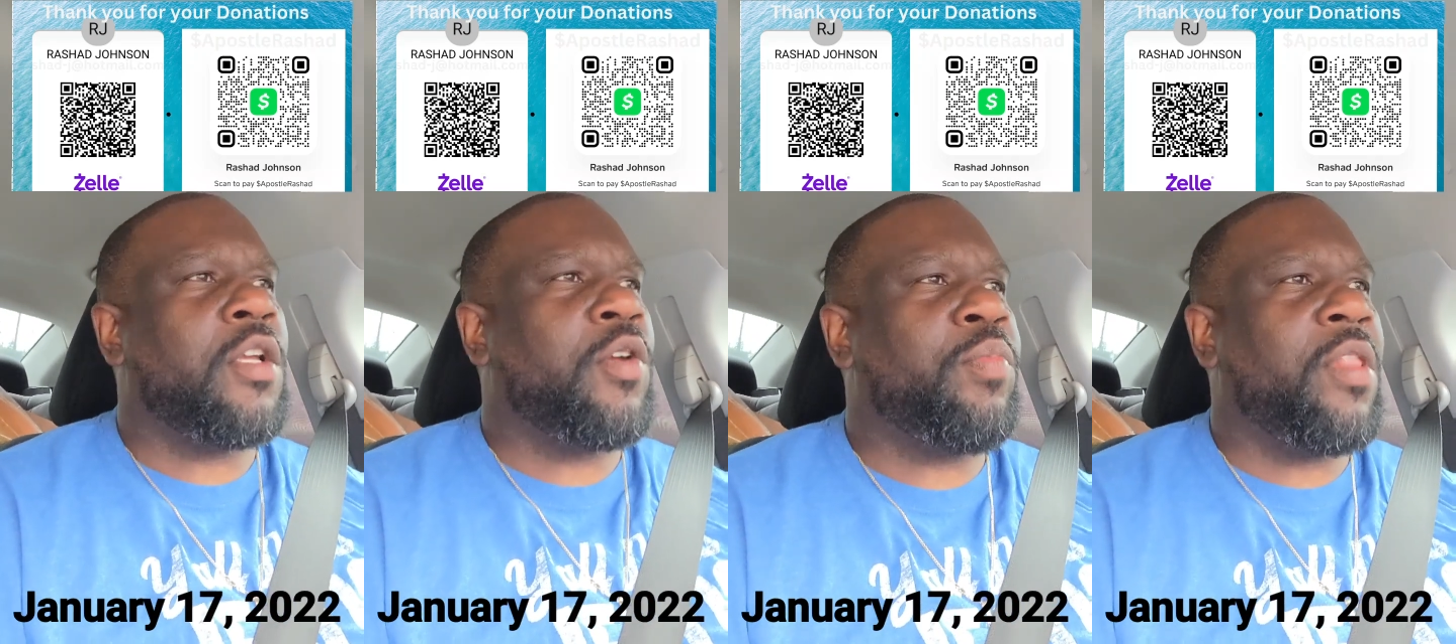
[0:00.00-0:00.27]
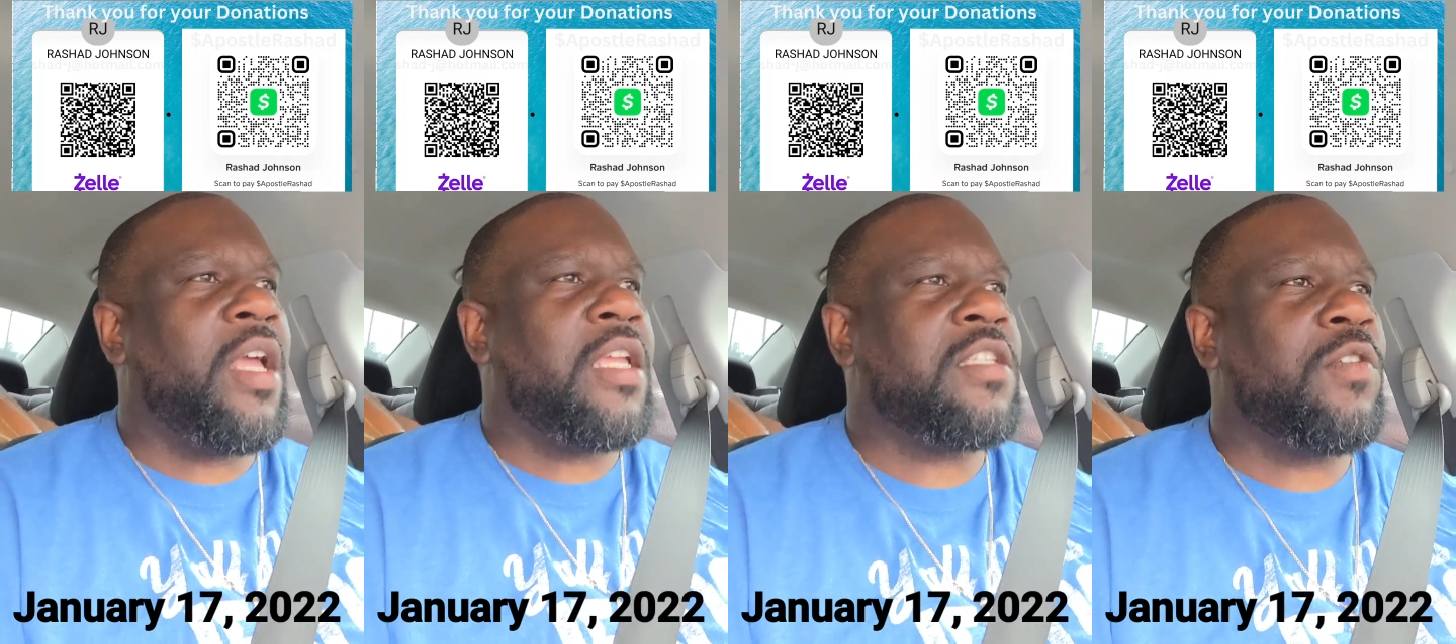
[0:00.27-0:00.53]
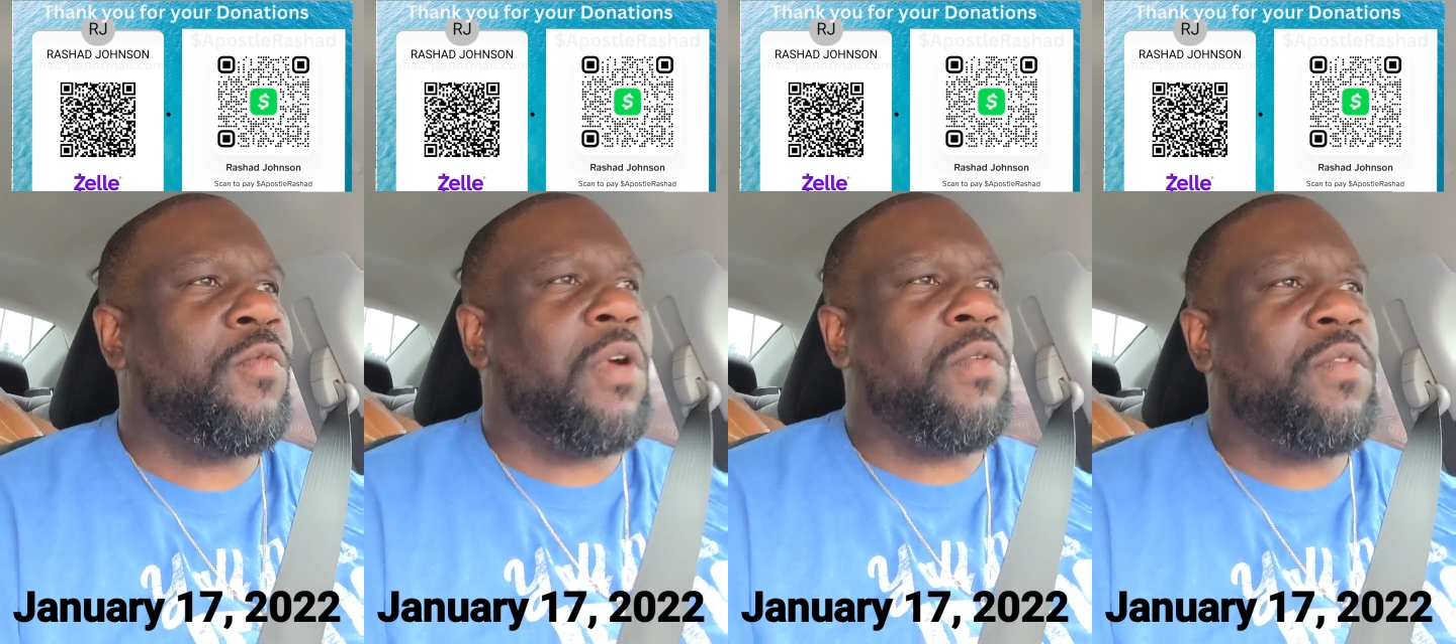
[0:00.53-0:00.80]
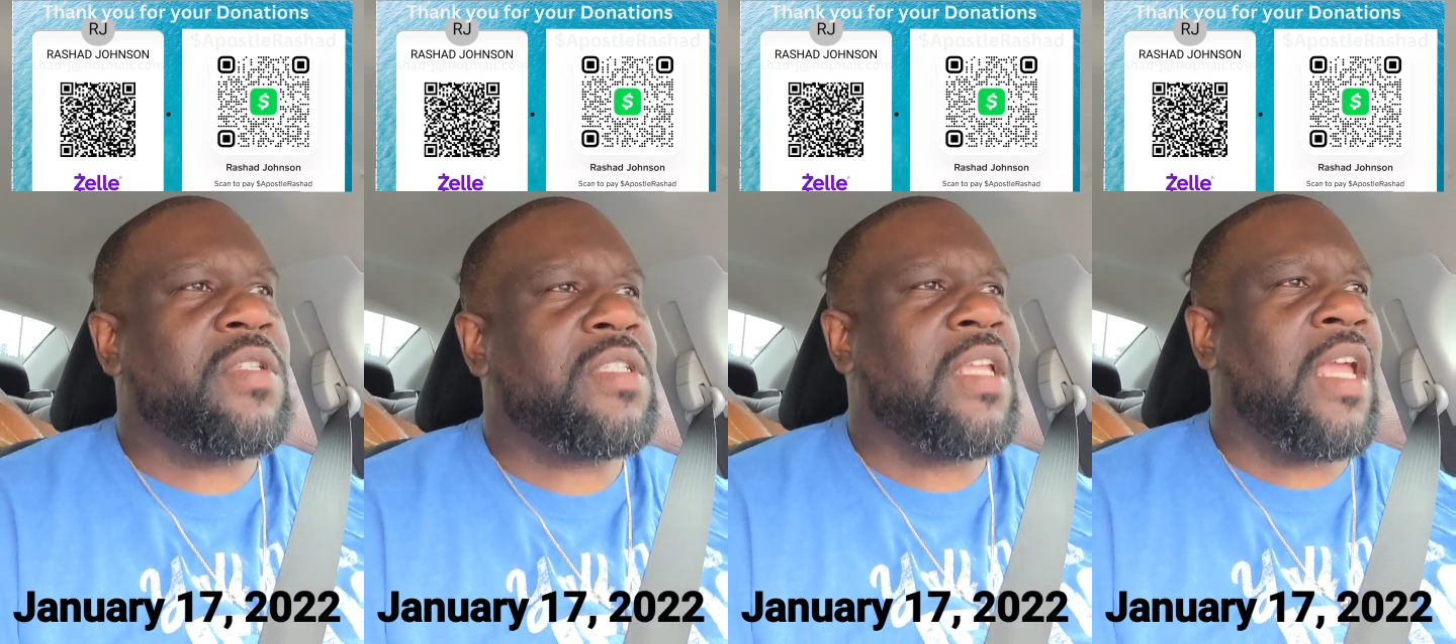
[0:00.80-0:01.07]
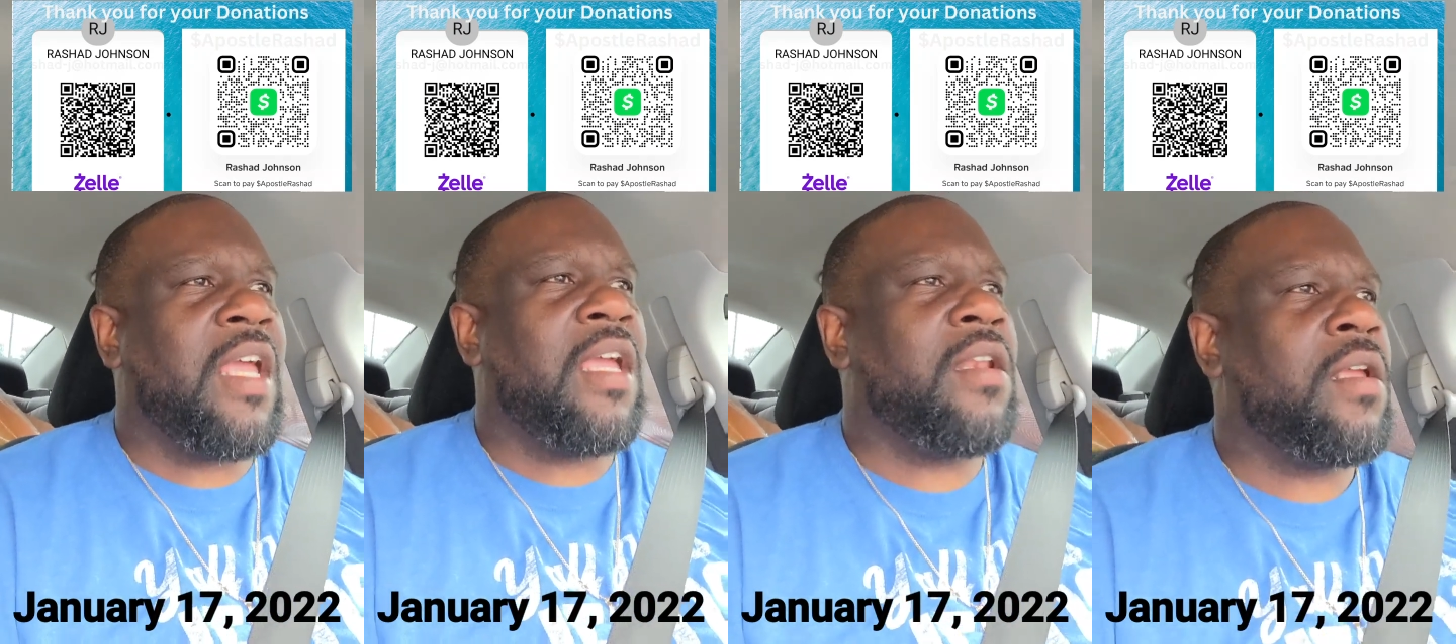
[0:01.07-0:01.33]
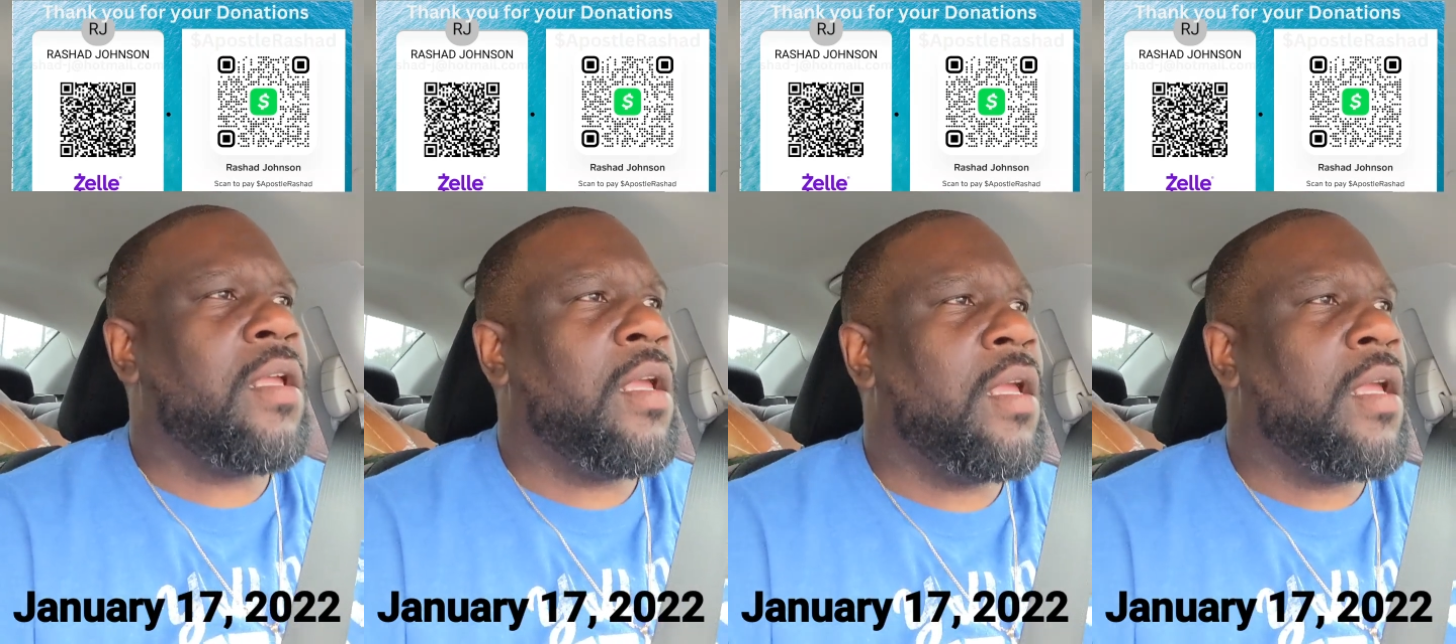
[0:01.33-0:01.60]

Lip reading: took place and what was said.